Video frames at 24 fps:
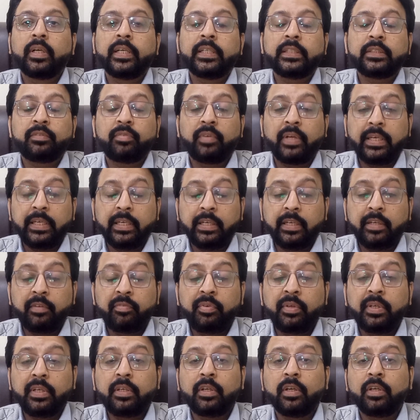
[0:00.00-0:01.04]
it's very
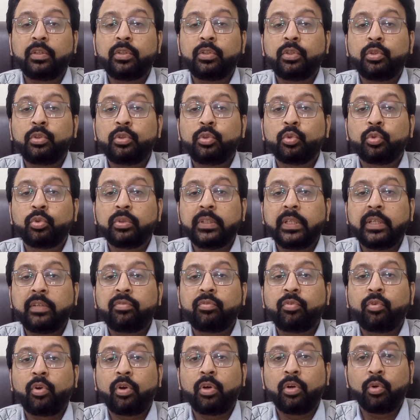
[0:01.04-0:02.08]
difficult to use it
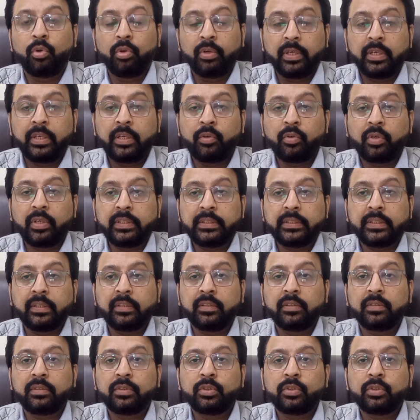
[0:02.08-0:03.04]
for longer duration.